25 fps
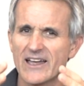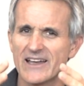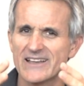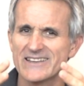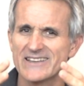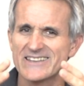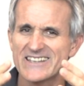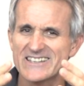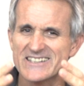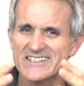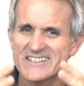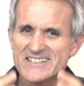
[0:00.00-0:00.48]

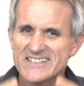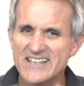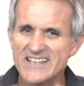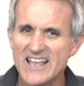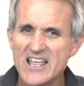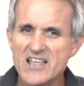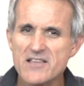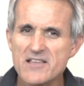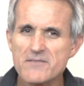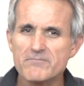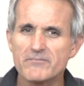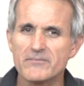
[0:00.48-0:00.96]
the
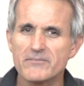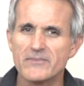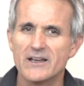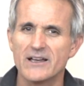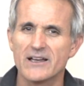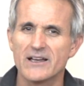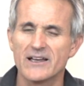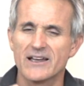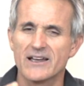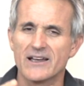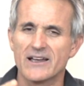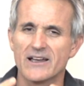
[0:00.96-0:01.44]
same
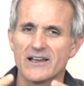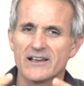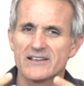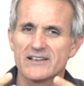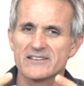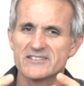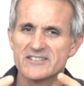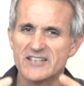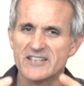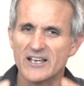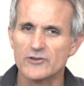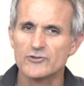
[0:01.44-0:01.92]

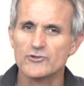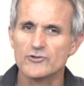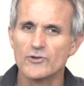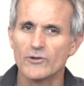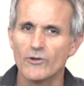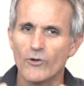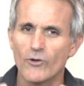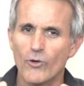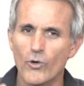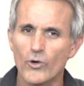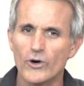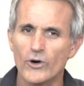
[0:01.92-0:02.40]

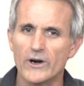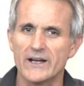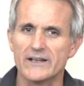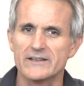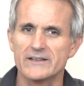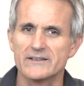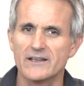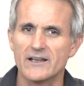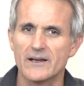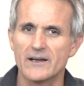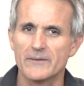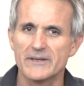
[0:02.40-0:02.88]
sexual
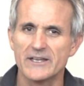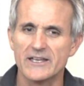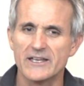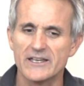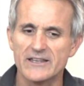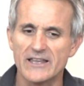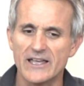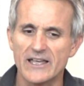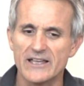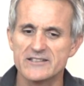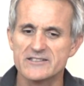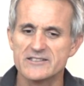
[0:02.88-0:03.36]
organ. I mean,
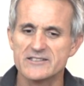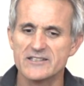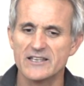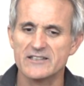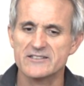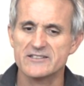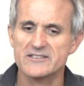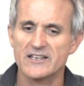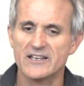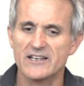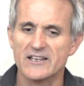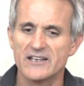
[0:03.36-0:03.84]

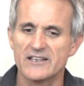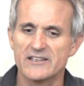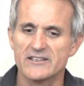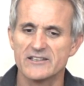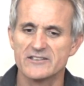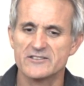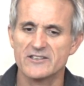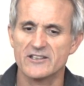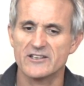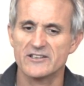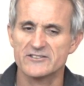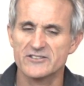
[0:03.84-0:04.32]
it's
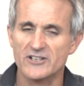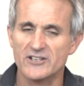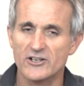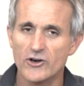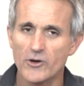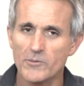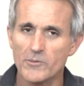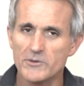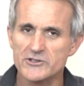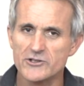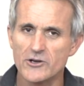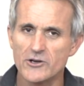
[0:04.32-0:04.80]
a
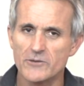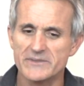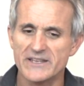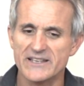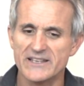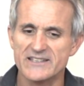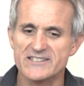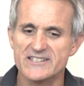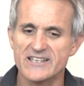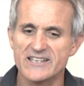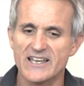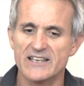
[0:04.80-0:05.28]
chromosome
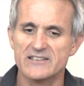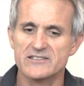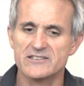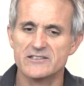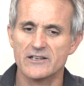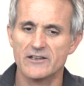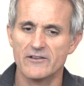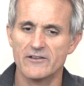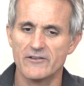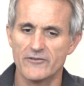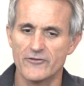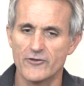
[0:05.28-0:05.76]
that
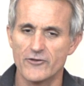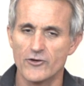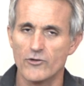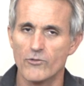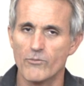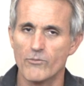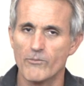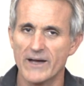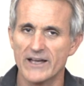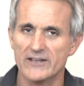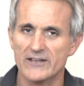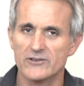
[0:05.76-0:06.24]
says if you're a
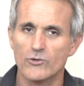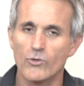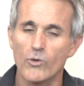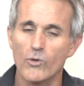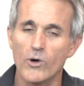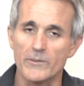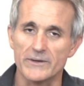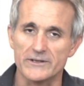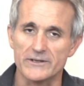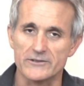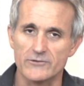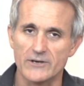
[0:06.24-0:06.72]
man or
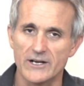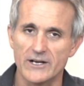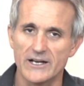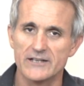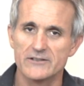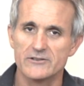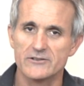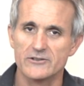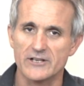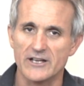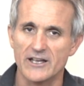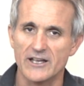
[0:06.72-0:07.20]
woman,
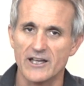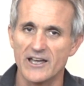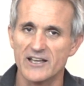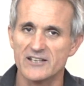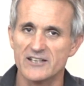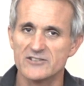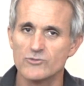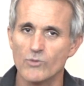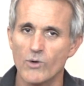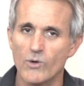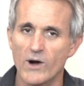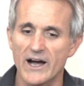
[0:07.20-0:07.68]
right? Okay,
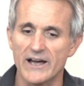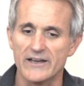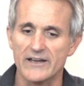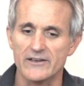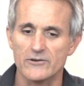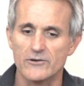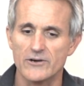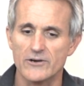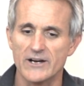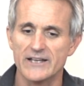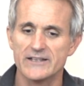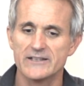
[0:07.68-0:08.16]
XY,
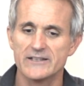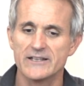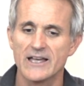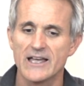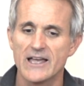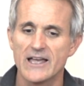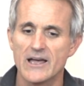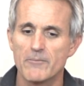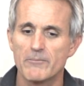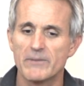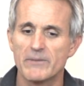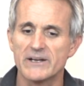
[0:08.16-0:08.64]
all right.
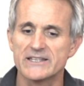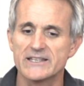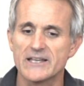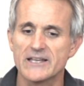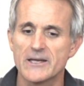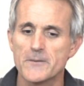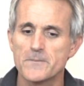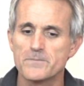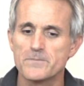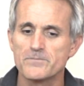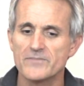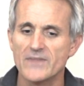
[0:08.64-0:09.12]
But
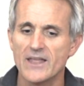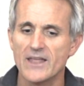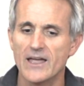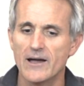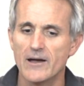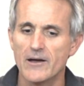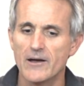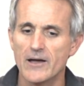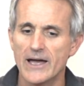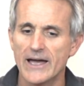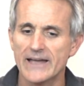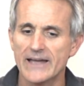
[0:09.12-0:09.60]

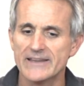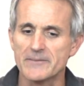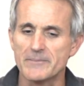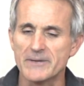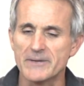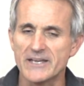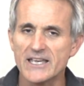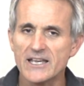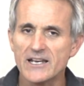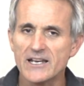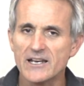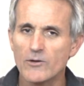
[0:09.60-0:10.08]
at the
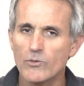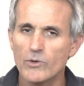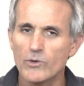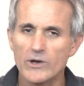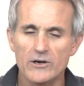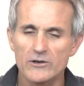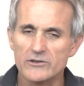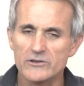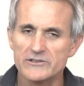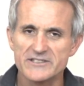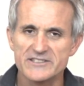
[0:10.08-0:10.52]
beginning, we're all the